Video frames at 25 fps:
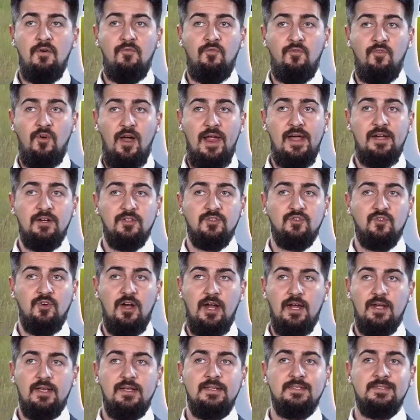a fire
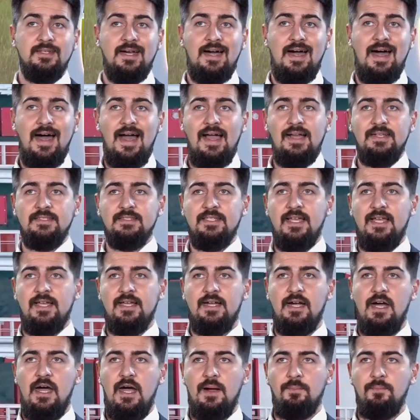truck is a high-tech
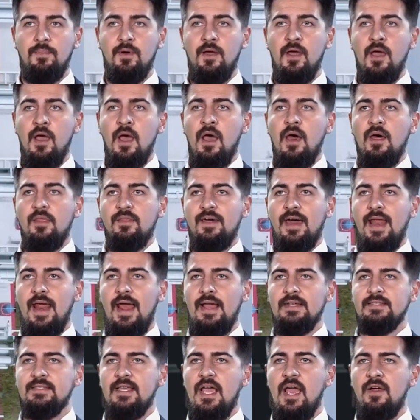hub that
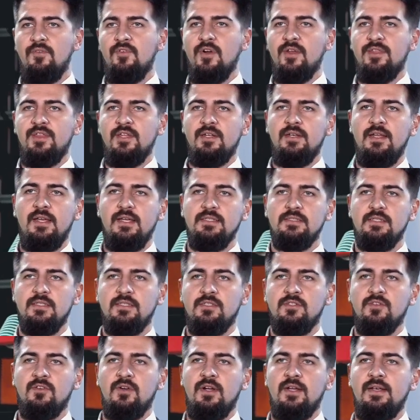has everything
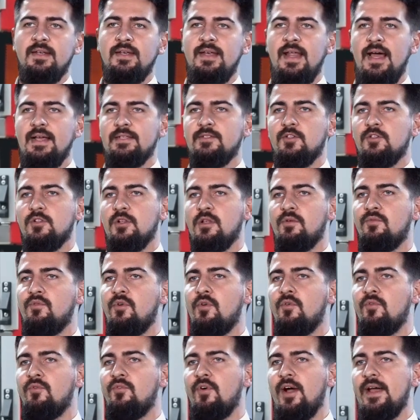necessary not only
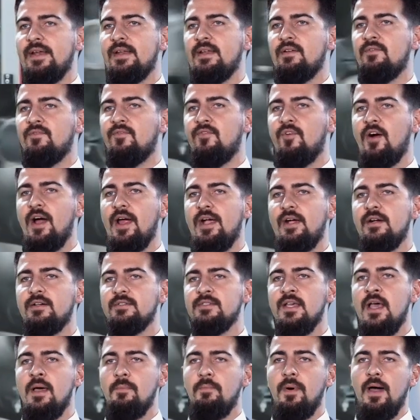for fighting
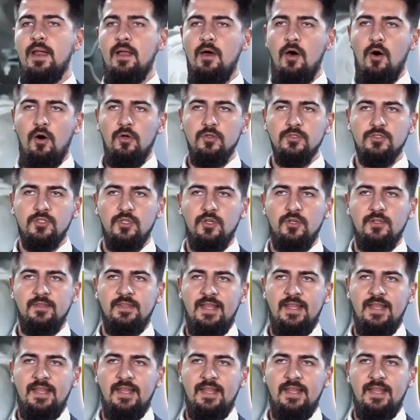fires but also